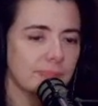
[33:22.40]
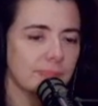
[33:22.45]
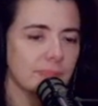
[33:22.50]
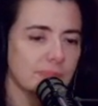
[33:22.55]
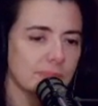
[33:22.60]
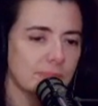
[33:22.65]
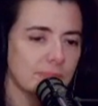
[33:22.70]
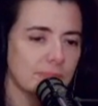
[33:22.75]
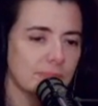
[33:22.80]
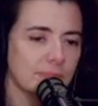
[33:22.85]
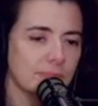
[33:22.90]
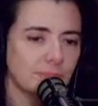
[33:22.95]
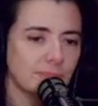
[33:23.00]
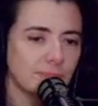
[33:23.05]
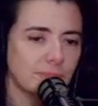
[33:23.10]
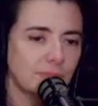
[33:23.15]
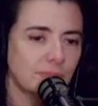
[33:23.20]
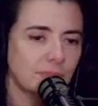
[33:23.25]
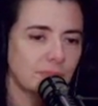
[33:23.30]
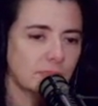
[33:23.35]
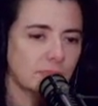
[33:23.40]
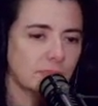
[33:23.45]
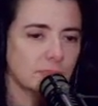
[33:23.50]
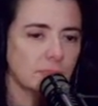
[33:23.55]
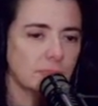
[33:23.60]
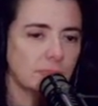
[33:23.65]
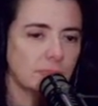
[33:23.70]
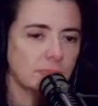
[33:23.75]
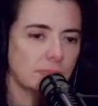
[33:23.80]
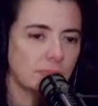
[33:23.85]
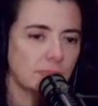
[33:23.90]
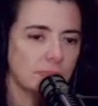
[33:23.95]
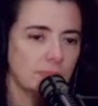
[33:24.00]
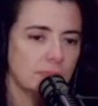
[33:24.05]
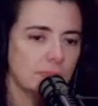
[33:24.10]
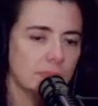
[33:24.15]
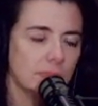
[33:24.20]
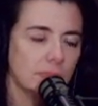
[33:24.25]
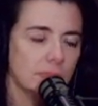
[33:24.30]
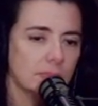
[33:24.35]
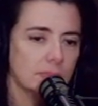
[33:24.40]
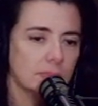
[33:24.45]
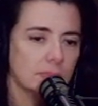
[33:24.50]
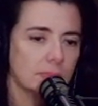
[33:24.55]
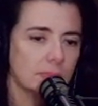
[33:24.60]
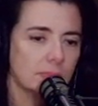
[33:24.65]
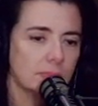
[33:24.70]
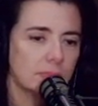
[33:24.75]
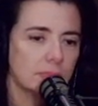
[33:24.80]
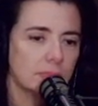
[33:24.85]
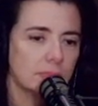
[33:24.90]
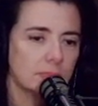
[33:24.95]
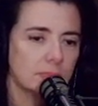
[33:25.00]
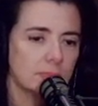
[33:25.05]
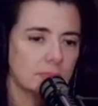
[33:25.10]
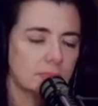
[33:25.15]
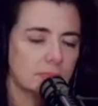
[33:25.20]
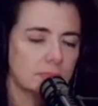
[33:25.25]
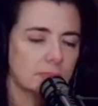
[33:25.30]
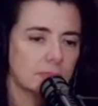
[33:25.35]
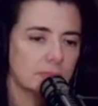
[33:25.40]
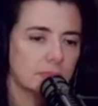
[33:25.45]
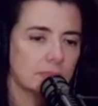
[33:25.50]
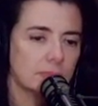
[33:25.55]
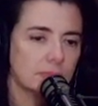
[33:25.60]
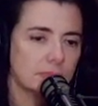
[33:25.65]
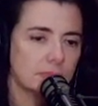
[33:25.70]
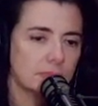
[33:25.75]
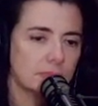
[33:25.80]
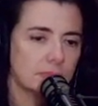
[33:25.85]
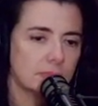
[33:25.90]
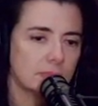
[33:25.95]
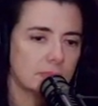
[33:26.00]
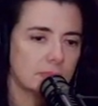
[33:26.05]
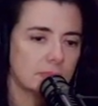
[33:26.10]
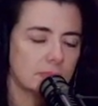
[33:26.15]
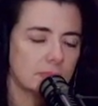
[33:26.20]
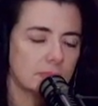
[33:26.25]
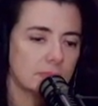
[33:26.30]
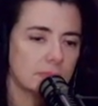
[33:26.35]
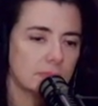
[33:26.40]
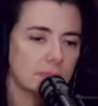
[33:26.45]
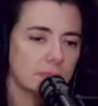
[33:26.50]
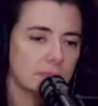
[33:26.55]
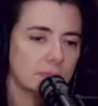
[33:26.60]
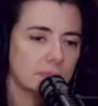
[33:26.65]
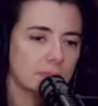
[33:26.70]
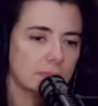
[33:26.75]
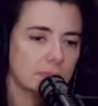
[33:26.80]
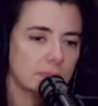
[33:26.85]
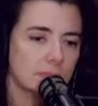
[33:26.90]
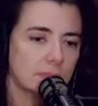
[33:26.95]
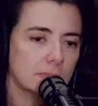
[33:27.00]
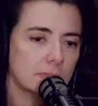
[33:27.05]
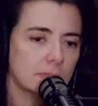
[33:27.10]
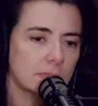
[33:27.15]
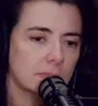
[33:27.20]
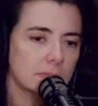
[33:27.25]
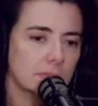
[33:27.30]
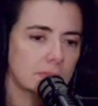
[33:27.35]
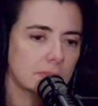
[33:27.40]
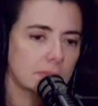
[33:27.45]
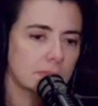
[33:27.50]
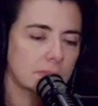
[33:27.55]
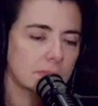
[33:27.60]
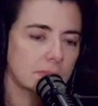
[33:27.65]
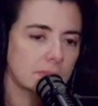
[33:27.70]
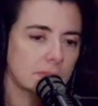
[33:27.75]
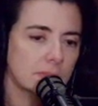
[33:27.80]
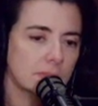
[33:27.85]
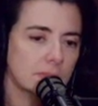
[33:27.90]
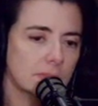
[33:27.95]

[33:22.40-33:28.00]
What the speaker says: The person shown says nothing.